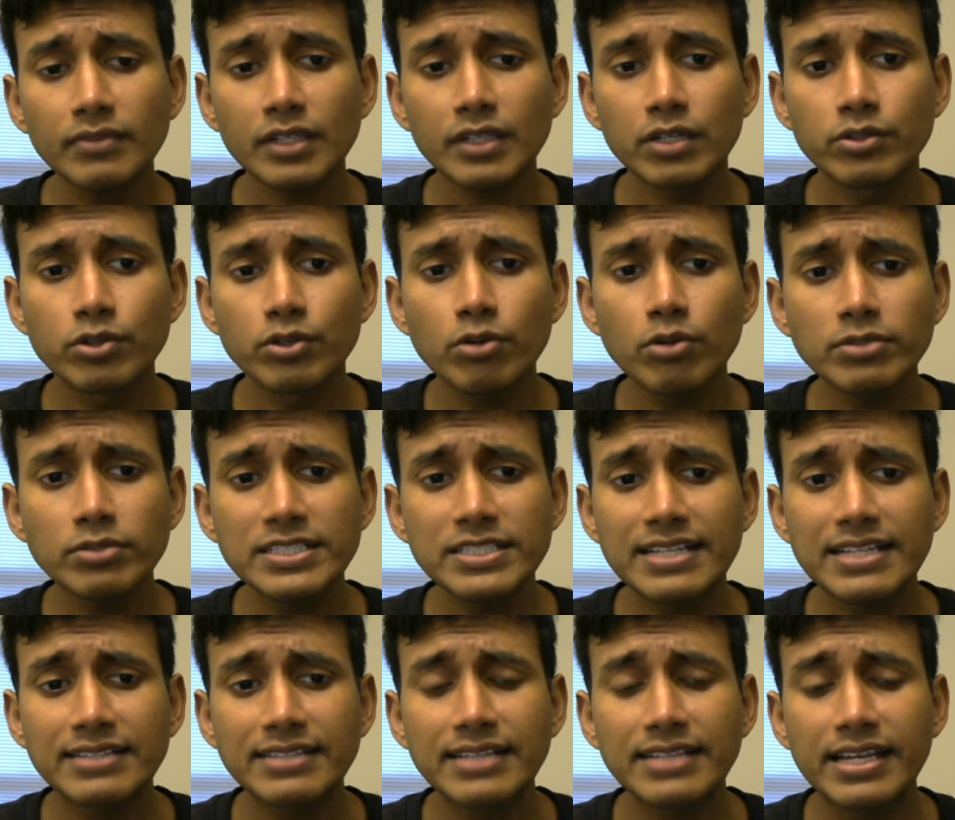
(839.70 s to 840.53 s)
Notice
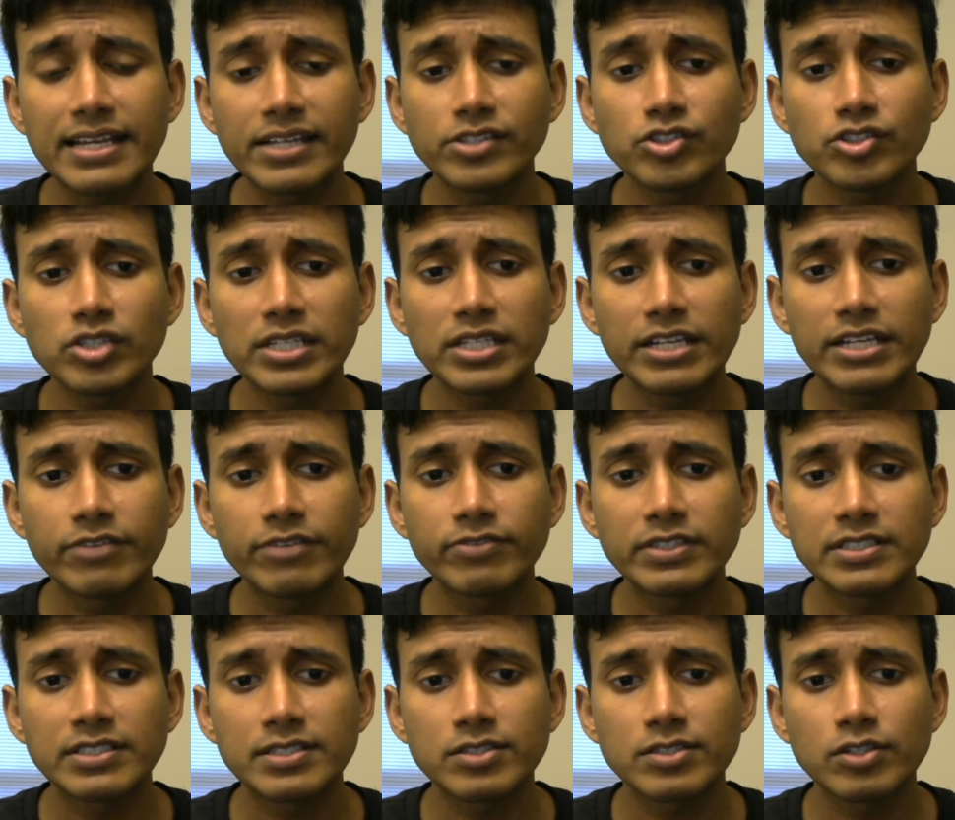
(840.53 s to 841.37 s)
that the engine even
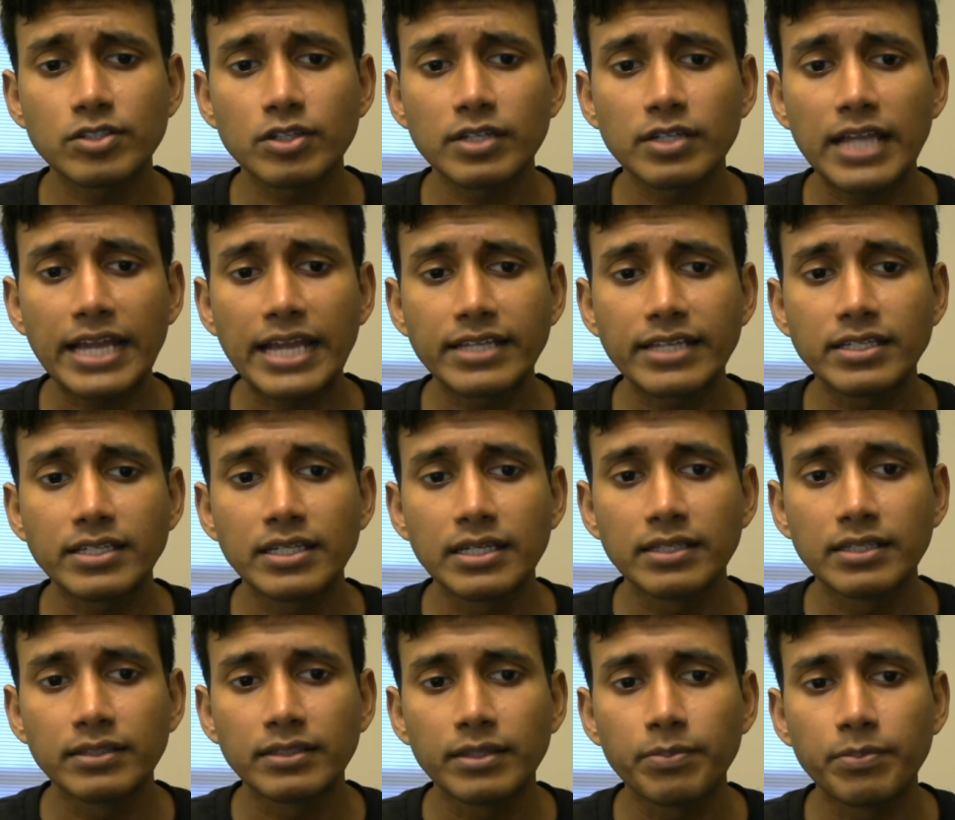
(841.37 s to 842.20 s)
does not like
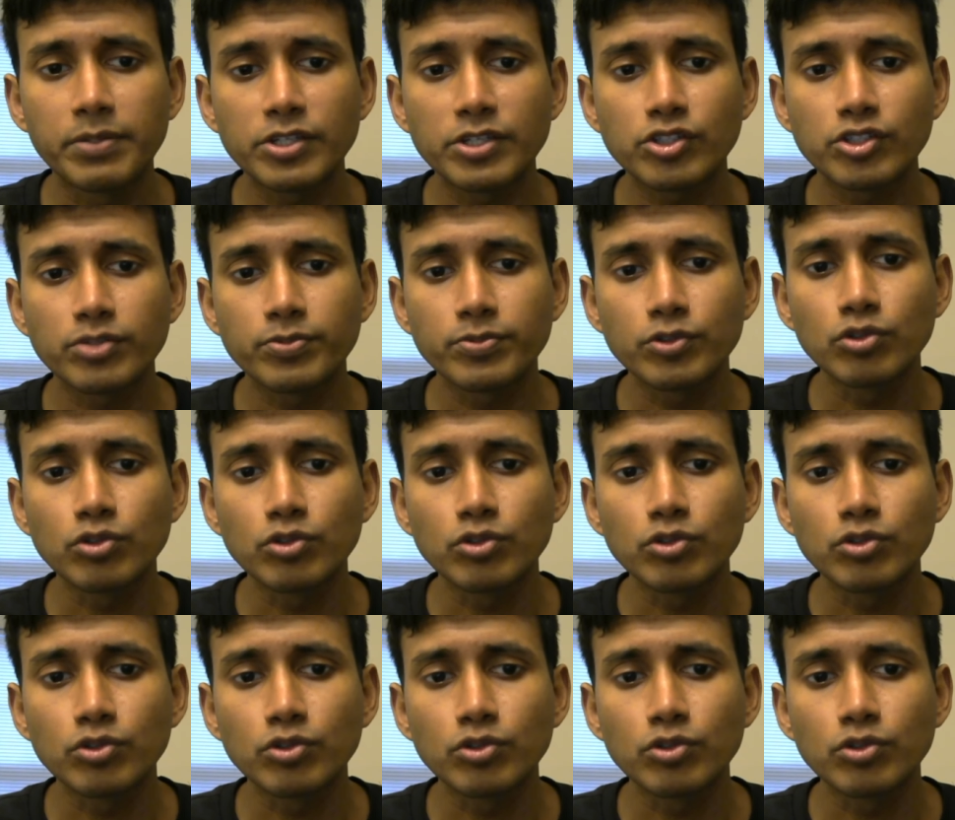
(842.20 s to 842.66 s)
the bishop to